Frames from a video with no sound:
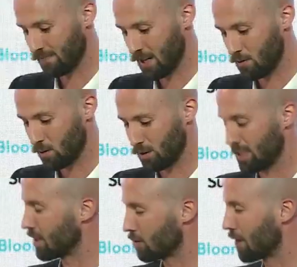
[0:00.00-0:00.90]
will we
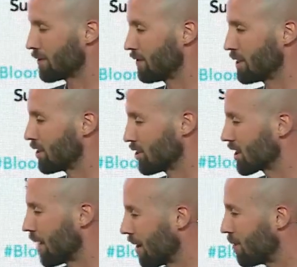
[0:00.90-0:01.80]
see a raft of
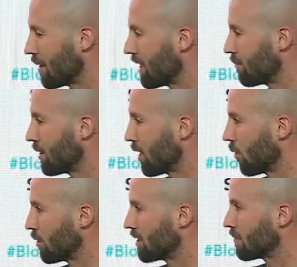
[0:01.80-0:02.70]
decisions come out when the
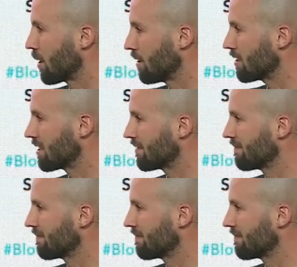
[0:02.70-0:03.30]
law is passed?